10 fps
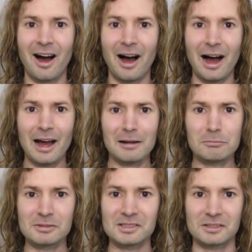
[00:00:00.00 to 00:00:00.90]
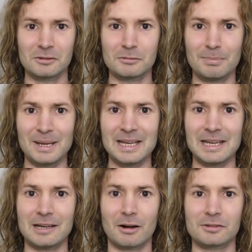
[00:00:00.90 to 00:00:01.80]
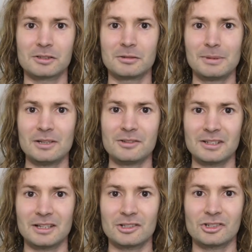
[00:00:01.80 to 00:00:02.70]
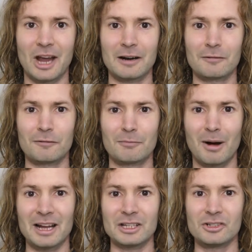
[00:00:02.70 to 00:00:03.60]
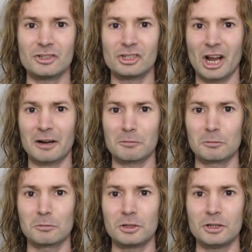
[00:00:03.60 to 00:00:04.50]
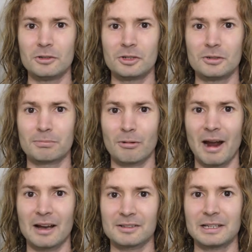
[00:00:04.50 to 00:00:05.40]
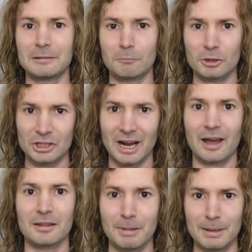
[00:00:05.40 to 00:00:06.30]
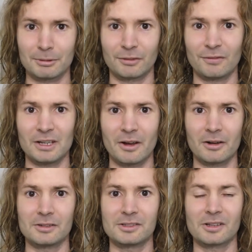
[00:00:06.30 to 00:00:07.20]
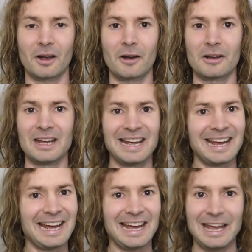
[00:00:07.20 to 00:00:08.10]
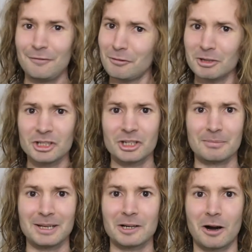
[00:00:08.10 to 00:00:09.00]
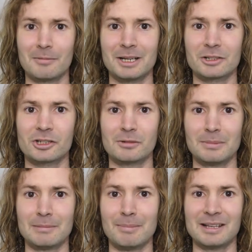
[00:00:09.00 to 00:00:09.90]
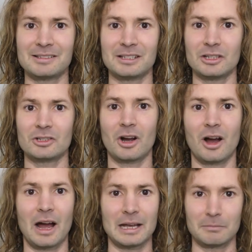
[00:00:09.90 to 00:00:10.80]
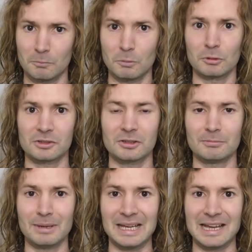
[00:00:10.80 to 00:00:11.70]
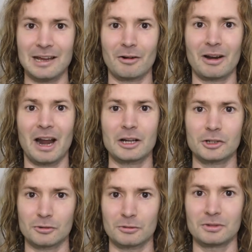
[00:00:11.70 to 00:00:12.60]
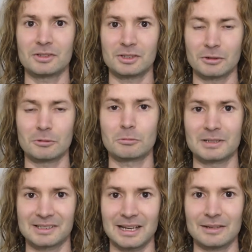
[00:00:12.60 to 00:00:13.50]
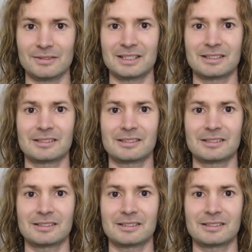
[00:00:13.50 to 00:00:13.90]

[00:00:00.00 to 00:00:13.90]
I will still be here. I'll still be using this channel for my general YouTube browsing and watching other people's videos. So if you want to shoot me a comment or shoot me a message, I will still be here and I should still receive it.